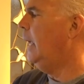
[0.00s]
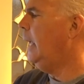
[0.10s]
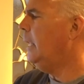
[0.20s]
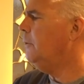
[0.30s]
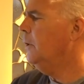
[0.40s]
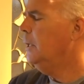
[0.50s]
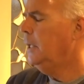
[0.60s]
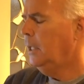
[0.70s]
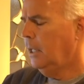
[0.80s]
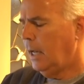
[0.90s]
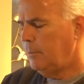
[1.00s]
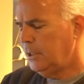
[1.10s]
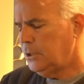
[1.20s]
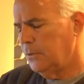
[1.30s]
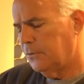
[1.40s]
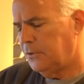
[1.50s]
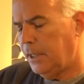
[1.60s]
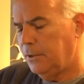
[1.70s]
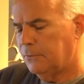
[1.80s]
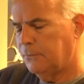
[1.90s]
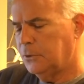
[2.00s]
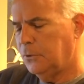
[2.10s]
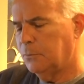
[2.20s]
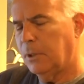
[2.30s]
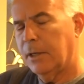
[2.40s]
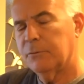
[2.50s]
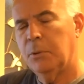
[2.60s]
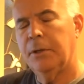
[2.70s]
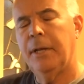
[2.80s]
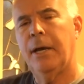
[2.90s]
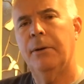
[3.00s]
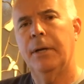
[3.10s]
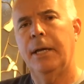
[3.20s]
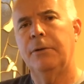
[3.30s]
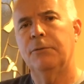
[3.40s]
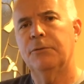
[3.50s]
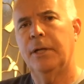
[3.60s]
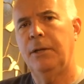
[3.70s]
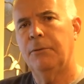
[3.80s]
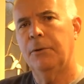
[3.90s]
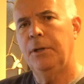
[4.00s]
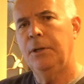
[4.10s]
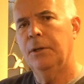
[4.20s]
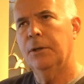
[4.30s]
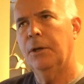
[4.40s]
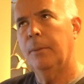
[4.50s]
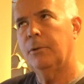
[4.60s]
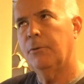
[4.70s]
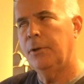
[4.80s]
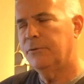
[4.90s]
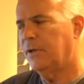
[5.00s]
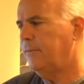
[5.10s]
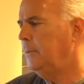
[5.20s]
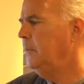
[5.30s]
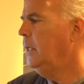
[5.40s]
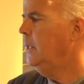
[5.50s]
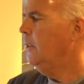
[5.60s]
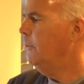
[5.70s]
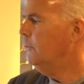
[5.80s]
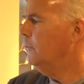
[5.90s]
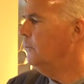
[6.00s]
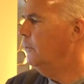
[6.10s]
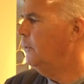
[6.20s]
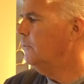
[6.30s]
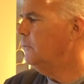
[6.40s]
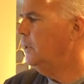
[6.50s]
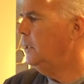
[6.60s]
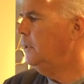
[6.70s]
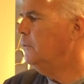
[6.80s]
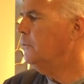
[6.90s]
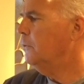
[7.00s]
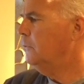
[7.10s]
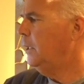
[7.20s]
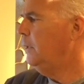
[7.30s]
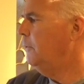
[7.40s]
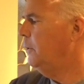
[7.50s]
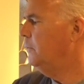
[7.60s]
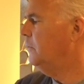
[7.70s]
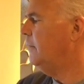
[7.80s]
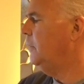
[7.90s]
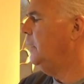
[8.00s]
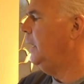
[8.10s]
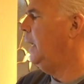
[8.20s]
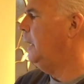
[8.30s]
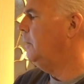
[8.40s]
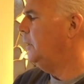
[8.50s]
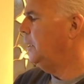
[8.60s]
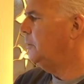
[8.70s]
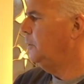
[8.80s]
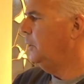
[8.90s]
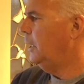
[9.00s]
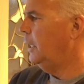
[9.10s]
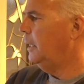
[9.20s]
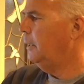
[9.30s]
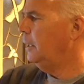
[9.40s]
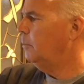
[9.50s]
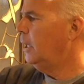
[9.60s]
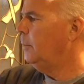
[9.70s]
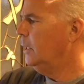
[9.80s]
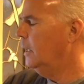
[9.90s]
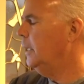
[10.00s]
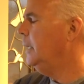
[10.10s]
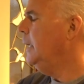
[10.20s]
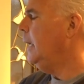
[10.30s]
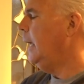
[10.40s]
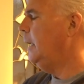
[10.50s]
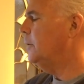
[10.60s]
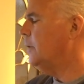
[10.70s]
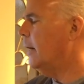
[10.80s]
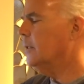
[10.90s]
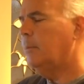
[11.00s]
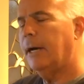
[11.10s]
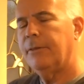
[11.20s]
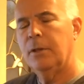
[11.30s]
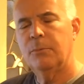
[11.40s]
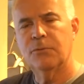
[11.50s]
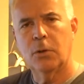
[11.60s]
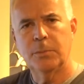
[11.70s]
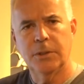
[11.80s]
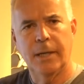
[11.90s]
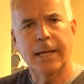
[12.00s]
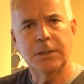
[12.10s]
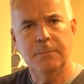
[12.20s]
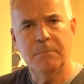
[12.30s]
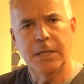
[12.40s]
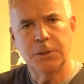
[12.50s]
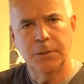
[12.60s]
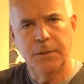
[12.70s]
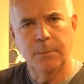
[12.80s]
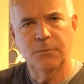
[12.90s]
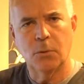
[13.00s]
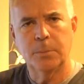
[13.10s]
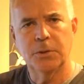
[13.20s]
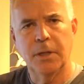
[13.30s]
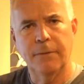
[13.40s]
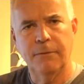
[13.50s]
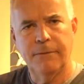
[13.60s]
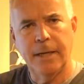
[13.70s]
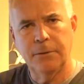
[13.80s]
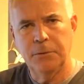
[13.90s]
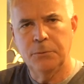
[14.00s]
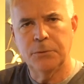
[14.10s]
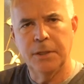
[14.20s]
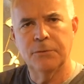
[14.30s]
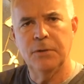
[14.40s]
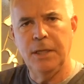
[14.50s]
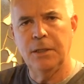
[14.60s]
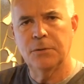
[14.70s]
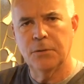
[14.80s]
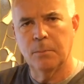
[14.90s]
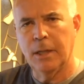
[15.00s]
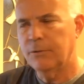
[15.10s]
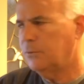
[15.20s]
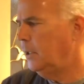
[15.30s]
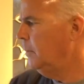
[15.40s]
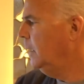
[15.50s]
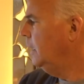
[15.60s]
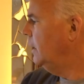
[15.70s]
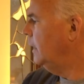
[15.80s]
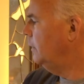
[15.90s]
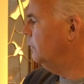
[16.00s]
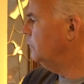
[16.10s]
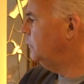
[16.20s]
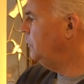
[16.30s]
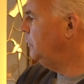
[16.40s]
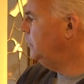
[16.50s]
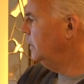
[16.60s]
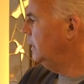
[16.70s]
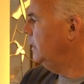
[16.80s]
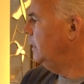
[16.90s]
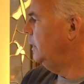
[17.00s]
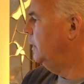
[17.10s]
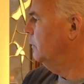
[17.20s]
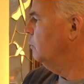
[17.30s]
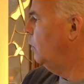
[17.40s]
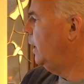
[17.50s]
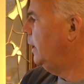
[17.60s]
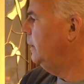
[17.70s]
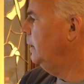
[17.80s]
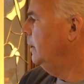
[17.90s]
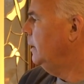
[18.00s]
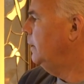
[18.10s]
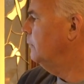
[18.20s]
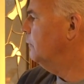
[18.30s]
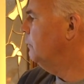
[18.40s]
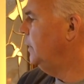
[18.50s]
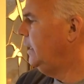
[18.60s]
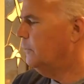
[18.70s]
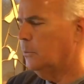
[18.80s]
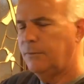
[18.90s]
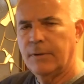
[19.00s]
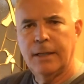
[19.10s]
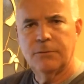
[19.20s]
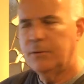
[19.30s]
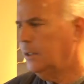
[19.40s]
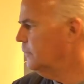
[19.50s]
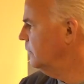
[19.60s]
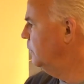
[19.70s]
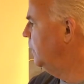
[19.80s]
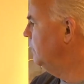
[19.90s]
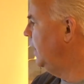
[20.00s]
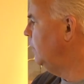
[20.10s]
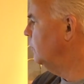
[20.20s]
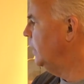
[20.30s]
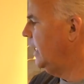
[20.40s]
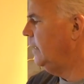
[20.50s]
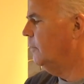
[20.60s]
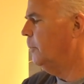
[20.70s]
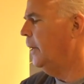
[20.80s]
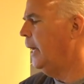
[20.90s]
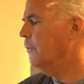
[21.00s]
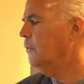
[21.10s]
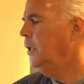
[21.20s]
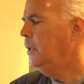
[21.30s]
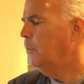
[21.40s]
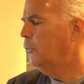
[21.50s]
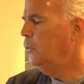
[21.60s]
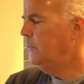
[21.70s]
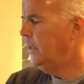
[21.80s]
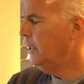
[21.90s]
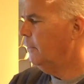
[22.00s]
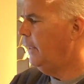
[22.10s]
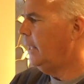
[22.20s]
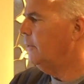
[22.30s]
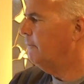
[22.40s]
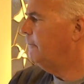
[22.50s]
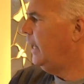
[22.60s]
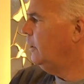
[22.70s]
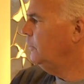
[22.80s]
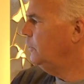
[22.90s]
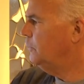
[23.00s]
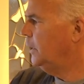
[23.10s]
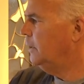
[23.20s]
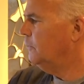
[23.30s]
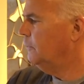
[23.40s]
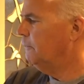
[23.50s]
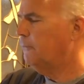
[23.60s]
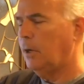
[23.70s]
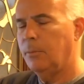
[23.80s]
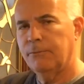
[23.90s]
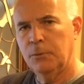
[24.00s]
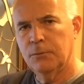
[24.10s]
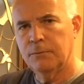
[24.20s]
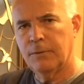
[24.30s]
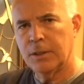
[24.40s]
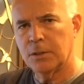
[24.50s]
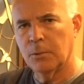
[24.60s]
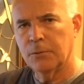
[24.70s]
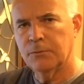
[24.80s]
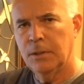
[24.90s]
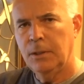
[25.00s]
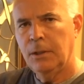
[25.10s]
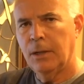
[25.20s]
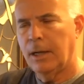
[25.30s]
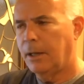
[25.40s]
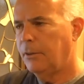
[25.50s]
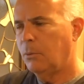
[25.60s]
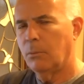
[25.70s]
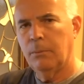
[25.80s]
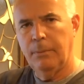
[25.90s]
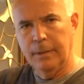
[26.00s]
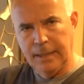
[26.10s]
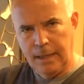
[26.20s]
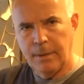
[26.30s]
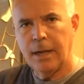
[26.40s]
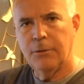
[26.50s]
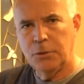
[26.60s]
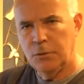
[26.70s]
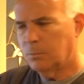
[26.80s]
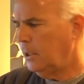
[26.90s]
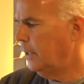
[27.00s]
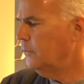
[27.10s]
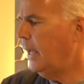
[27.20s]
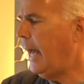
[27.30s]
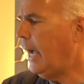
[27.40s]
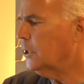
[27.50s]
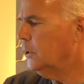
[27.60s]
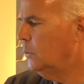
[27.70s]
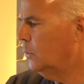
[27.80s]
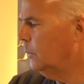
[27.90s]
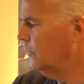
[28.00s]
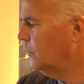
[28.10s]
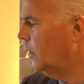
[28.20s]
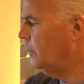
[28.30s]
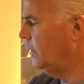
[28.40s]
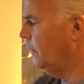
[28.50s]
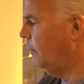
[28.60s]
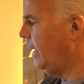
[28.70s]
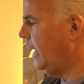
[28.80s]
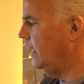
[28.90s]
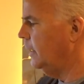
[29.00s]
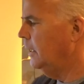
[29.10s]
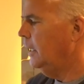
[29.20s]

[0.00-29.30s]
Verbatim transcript: And I mentioned the studies for Juice Plus. We are now at study 30 up to 37. This is this is study 37, and it uh, in Parma, Italy, and it talked about the absorption. It actually measured the absorption of the vitamin nutrients into the bloodstream. Now here's two, here's one, here's three, so we've got six with names we can't even pronounce, proving that the phytonutrients from the fruits and vegetables uh, that came out of the Juice Plus actually were absorbed into the body.